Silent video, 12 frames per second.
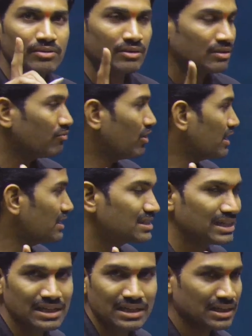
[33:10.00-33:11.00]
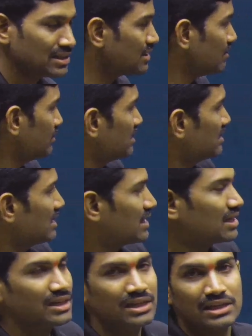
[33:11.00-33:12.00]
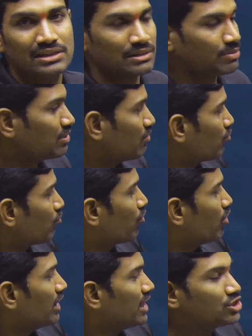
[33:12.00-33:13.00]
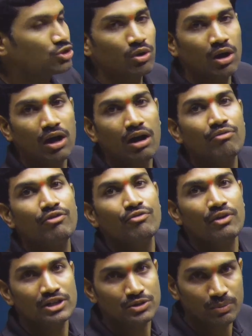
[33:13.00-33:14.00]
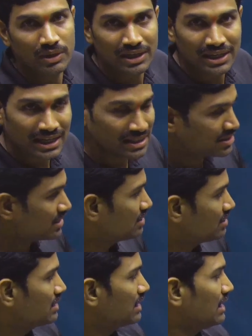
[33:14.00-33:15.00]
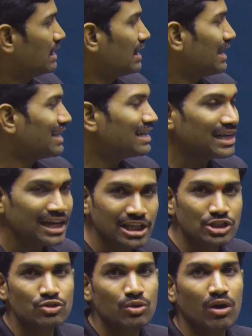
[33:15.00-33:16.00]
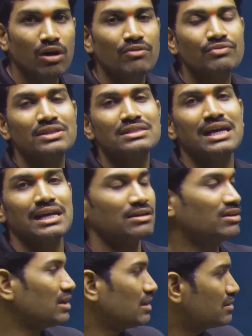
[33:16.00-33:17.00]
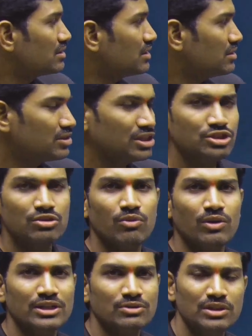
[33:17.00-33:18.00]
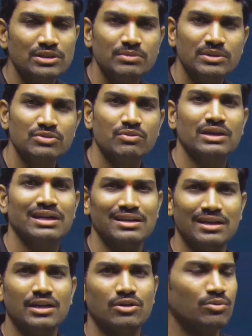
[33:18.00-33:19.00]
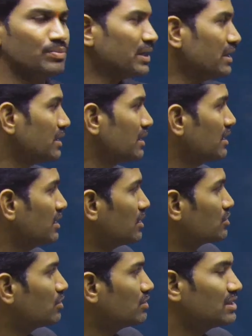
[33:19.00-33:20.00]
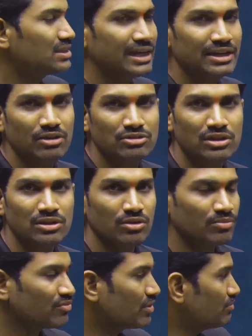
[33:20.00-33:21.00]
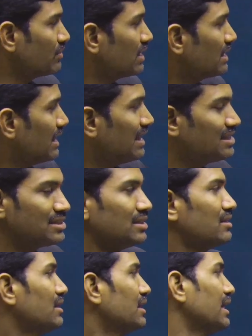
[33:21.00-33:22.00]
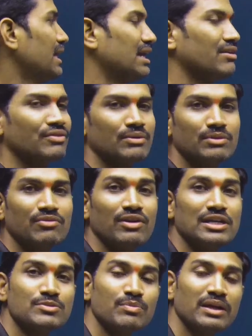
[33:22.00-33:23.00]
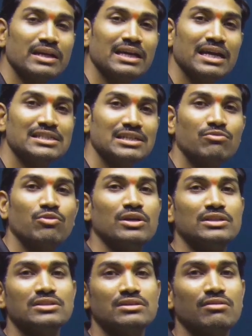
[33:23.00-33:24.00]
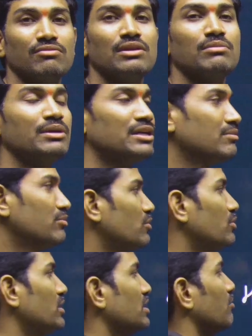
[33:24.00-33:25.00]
What is correct concept? This is the correct concept. OH of phosphoric acid and H of this alcohol. CH2OH. OH means what? Alkali group, right? So this hydroxyl group. From that H and from the phosphoric acid OH will be removed in the